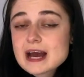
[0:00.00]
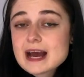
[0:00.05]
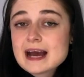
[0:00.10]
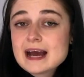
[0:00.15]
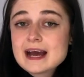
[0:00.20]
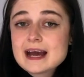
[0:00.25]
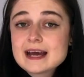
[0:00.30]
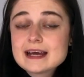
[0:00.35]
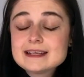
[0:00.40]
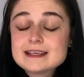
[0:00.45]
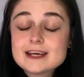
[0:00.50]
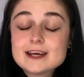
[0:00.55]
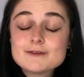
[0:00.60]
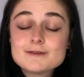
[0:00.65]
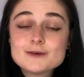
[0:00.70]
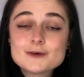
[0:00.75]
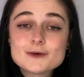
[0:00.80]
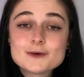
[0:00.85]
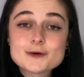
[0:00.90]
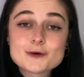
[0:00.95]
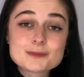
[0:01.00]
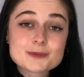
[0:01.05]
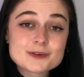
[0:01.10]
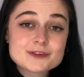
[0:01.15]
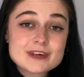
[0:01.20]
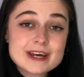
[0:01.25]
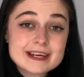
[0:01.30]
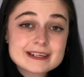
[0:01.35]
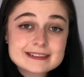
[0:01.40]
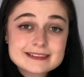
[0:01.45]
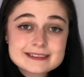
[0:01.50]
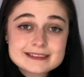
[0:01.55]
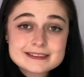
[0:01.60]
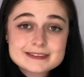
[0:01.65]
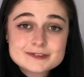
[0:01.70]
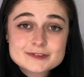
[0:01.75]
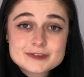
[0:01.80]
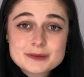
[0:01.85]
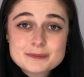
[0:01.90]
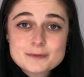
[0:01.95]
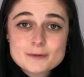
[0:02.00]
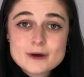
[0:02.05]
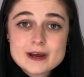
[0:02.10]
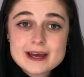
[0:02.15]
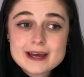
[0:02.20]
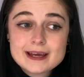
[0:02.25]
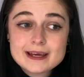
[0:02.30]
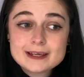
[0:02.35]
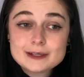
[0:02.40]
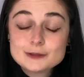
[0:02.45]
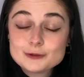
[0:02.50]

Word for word: and if you're not protected in some way